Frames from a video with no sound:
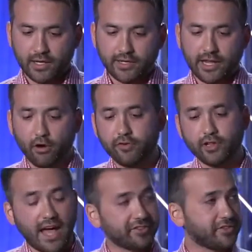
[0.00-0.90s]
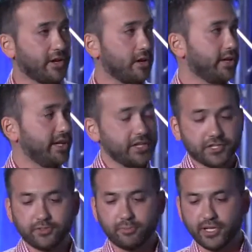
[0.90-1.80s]
Now, over the last year, Ish
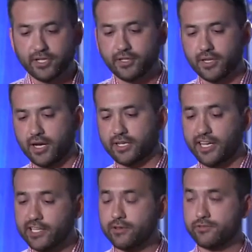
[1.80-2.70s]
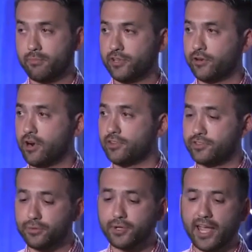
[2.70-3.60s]
has been a key contributor on
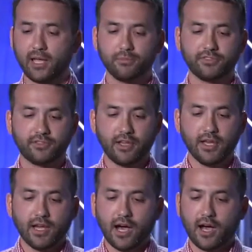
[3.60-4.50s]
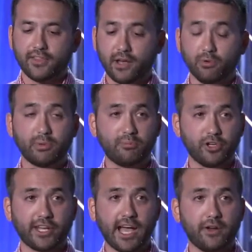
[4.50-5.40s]
2 games that we'll be
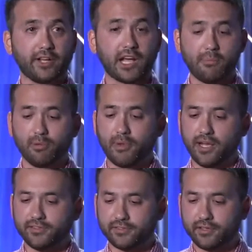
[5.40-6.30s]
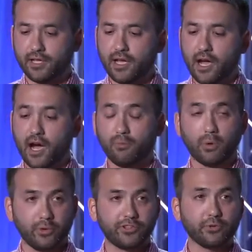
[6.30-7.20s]
putting out in a couple months, where
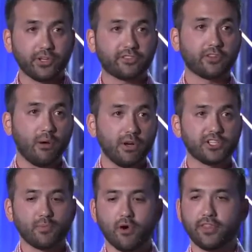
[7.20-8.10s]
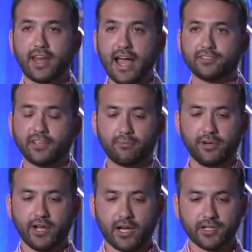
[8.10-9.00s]
we're doing so much more than asset
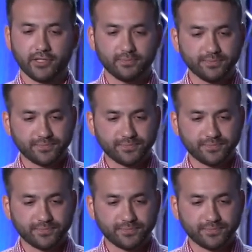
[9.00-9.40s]
production.